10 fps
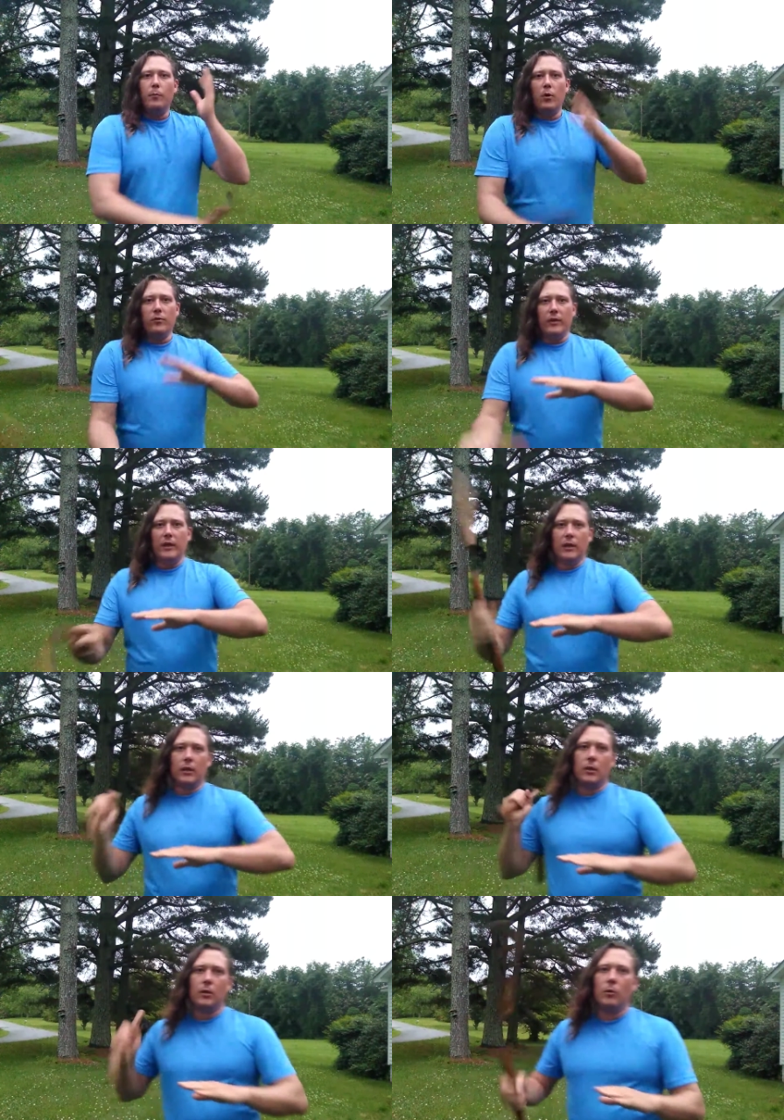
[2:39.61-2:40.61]
moving
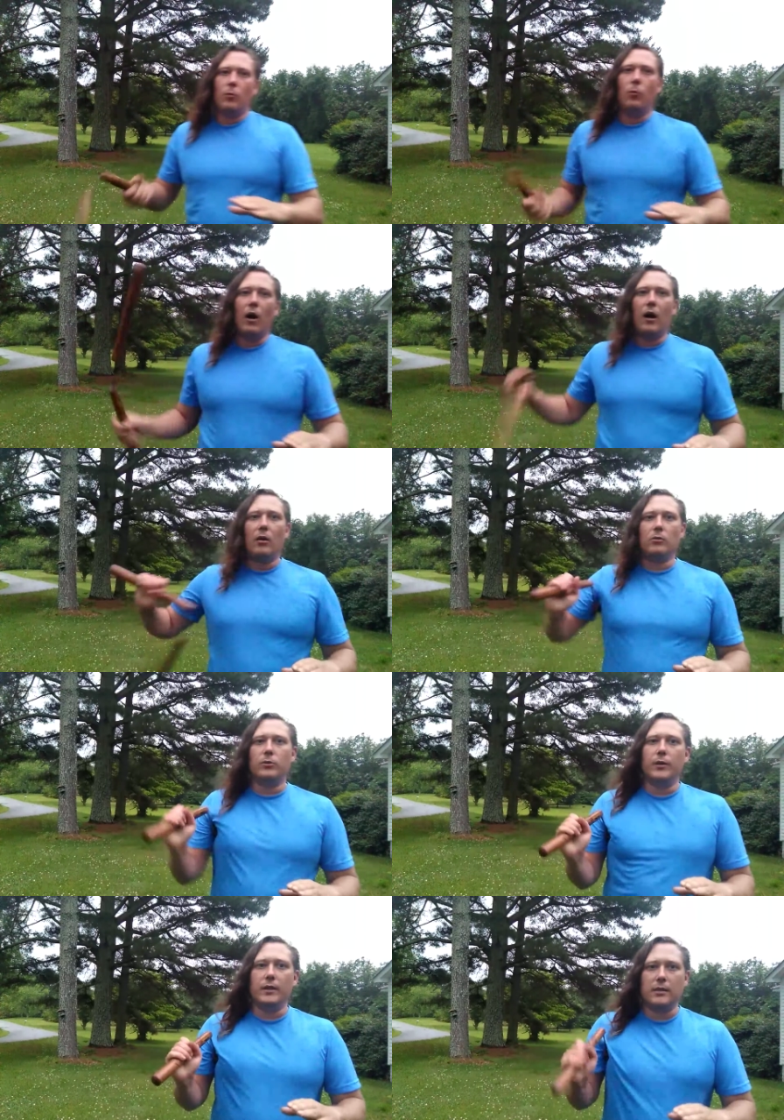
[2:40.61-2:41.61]
while
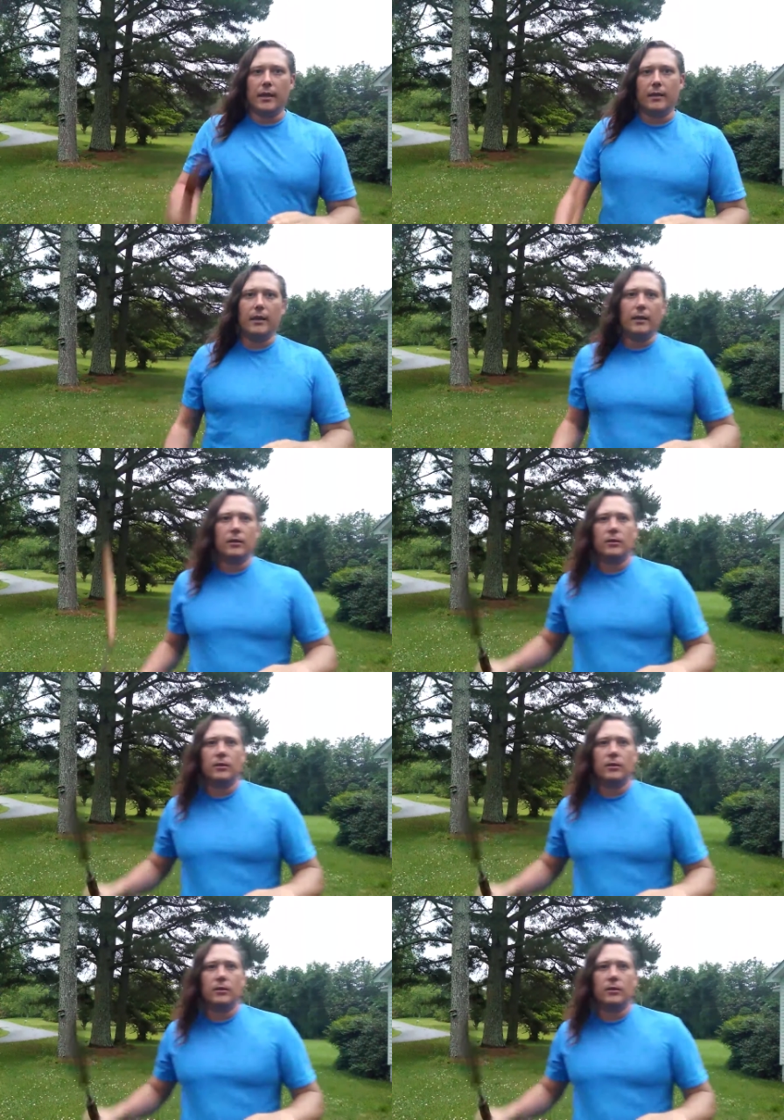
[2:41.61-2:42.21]
doing the technique